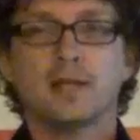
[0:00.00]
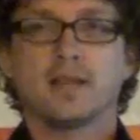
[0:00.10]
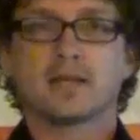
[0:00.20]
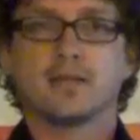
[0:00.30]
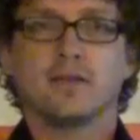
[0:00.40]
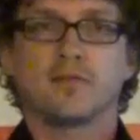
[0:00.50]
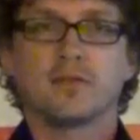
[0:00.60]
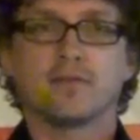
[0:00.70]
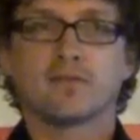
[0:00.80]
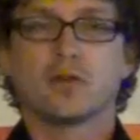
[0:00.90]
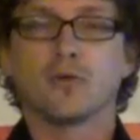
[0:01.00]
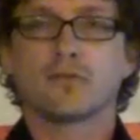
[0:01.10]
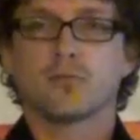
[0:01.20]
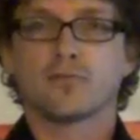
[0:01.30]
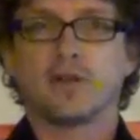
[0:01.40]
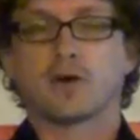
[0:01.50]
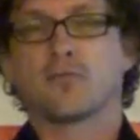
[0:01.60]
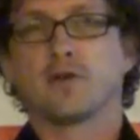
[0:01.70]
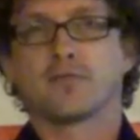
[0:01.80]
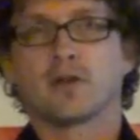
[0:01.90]
what? Like these these goats we're
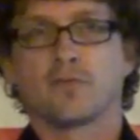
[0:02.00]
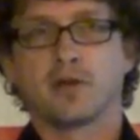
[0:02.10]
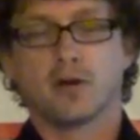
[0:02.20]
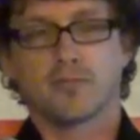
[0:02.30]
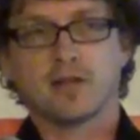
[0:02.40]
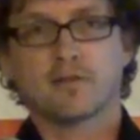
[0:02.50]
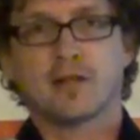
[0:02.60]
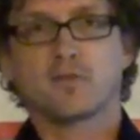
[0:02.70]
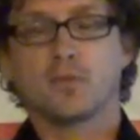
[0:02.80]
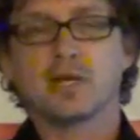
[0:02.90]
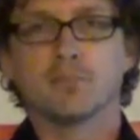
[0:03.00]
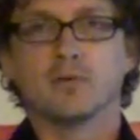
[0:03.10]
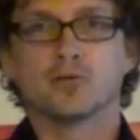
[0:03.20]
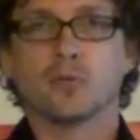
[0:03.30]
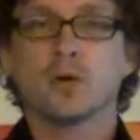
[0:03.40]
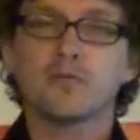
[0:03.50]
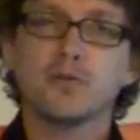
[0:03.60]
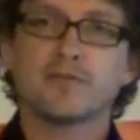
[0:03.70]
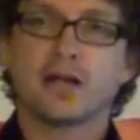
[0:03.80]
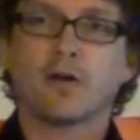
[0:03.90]
sacrificing every year. That's that's weak mojo. What if
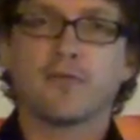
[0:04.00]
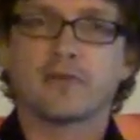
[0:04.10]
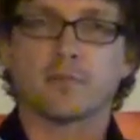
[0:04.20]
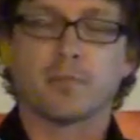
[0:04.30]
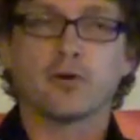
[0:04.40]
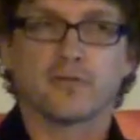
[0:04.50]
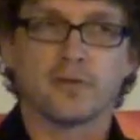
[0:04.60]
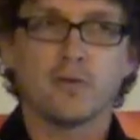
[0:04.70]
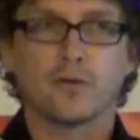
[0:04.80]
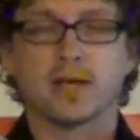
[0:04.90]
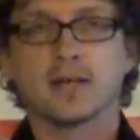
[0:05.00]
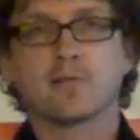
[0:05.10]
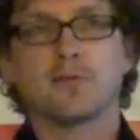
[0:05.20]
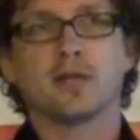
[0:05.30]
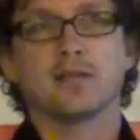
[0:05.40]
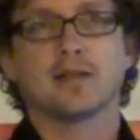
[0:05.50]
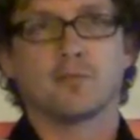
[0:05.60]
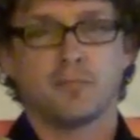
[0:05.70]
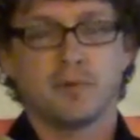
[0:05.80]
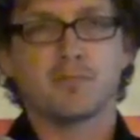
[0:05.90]
we sacrificed a person? Okay, that's pretty.
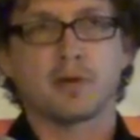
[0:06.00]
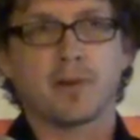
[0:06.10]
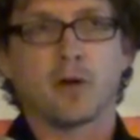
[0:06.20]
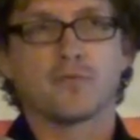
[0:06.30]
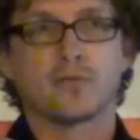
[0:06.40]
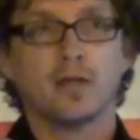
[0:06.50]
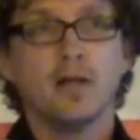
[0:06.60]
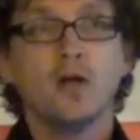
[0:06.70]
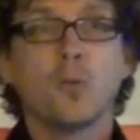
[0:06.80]
That would be pretty powerful.